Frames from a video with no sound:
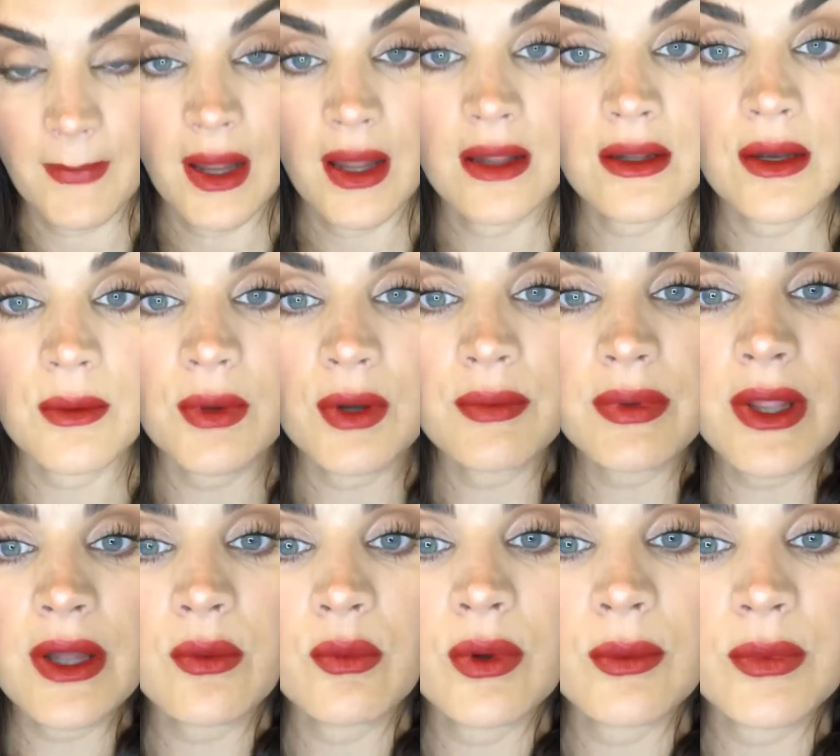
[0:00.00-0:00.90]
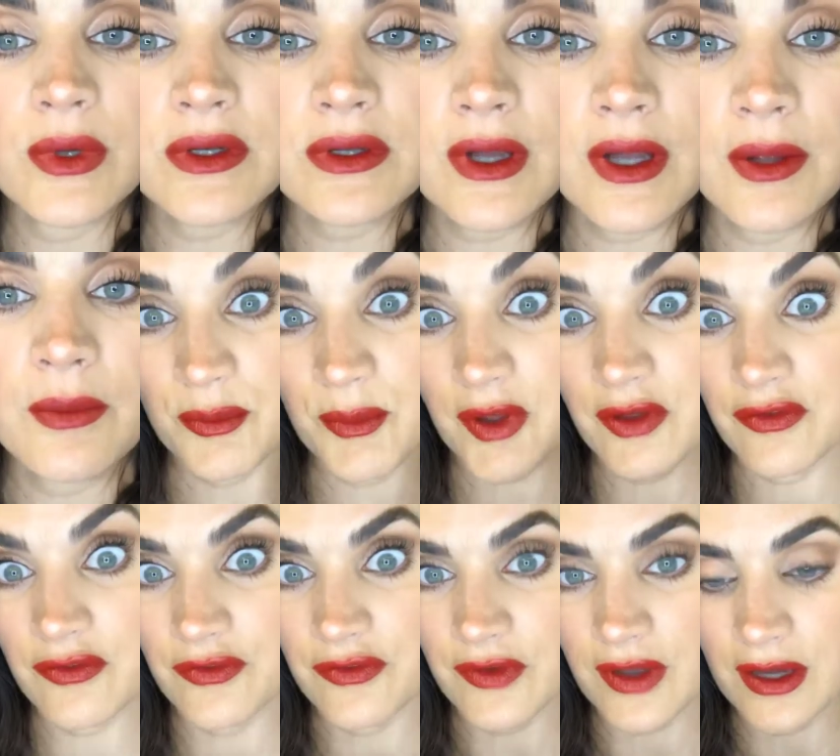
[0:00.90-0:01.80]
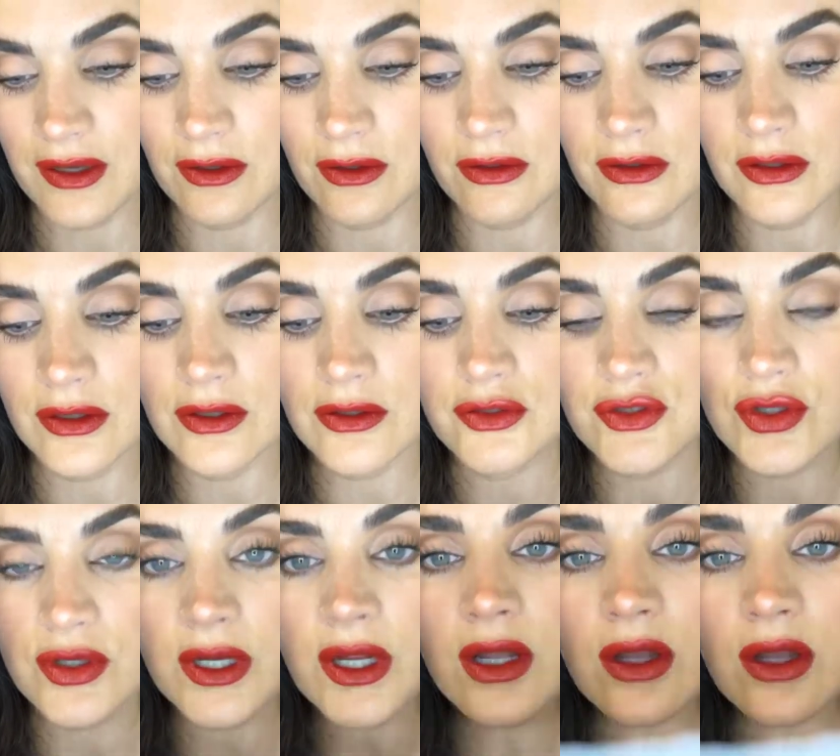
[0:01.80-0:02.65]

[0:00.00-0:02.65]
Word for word: I'm gonna apply it one more time. My final little trick